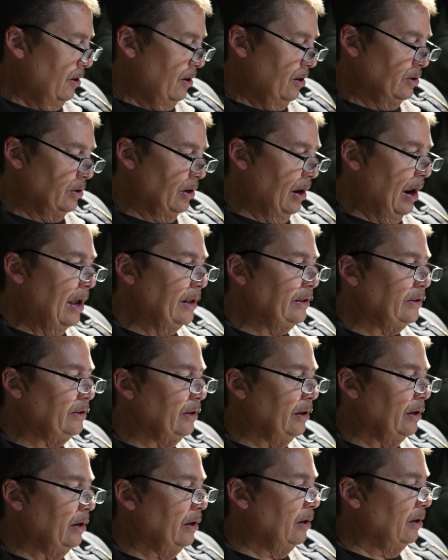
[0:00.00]
So that's
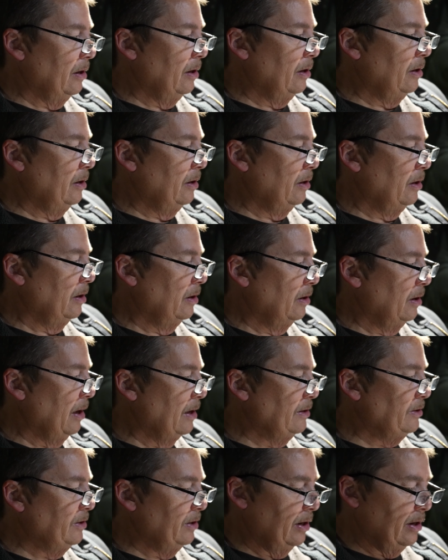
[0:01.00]

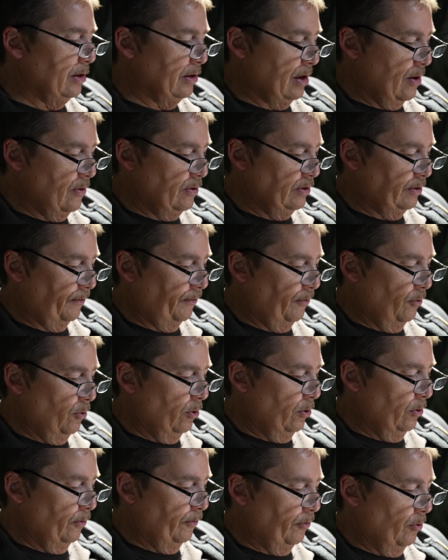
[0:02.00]
it. That was
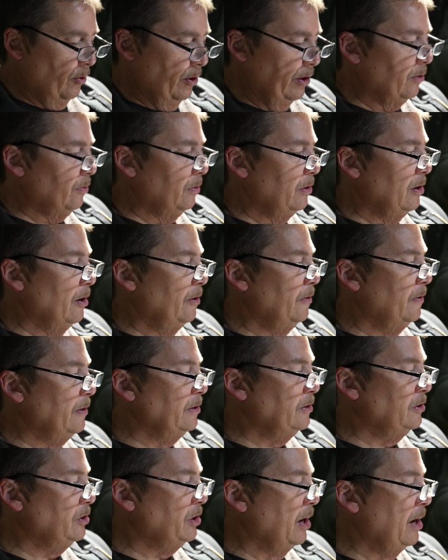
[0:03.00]
for 4,300
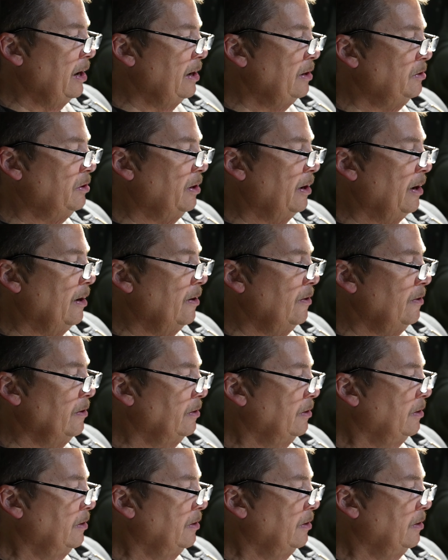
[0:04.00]
and change there